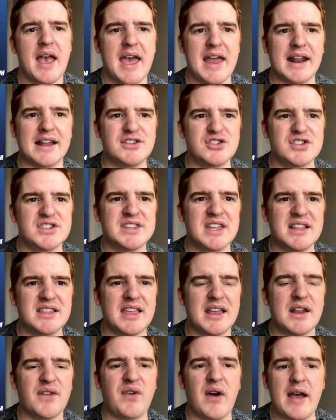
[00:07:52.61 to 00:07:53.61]
And I just think
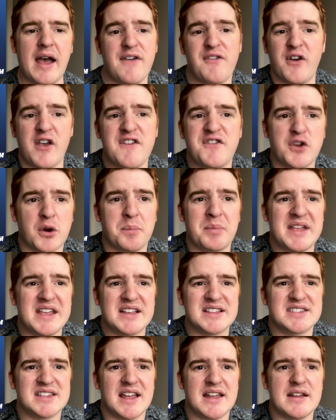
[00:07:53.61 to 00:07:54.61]
that if you're
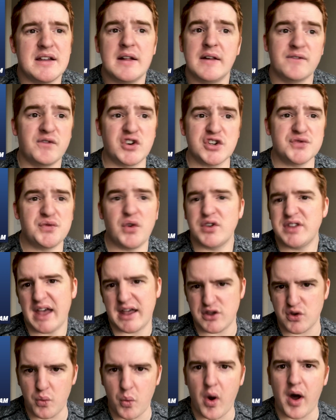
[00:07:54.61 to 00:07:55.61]
PSA, first of all, yeah,
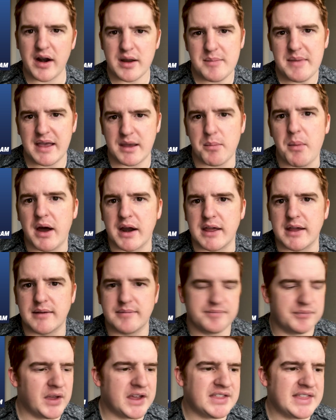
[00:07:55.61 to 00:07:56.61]
you want to make money.
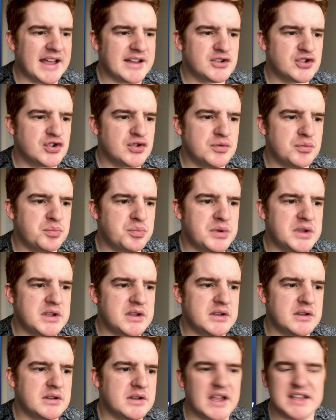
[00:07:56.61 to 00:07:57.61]
Like, that shouldn't
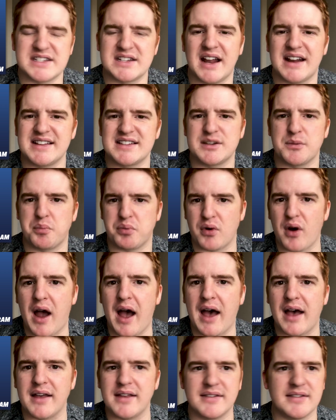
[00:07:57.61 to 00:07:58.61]
be, it's not a
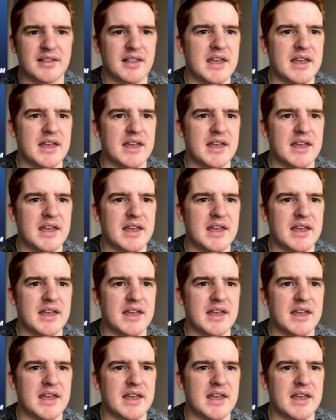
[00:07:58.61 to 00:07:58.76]
surprise.